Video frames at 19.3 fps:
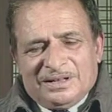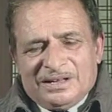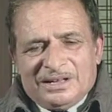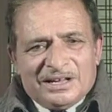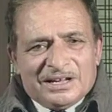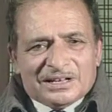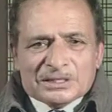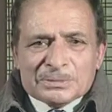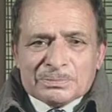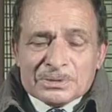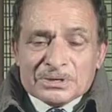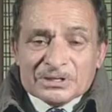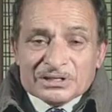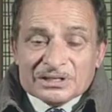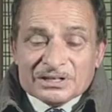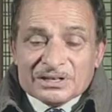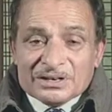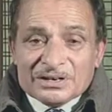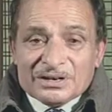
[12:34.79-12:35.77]
Here is a
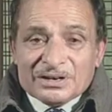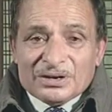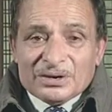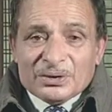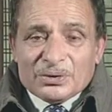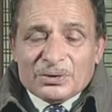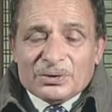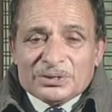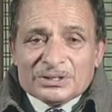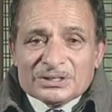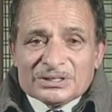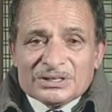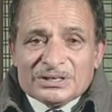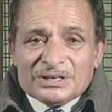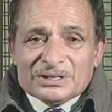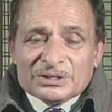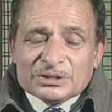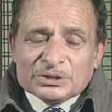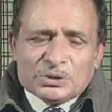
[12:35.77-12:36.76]
person who is
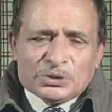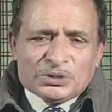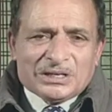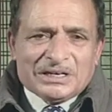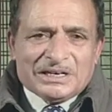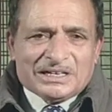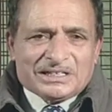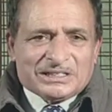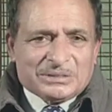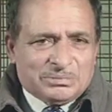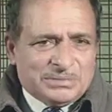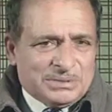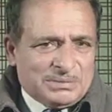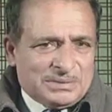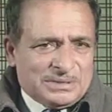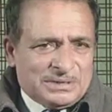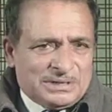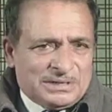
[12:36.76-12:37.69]
socially acceptable.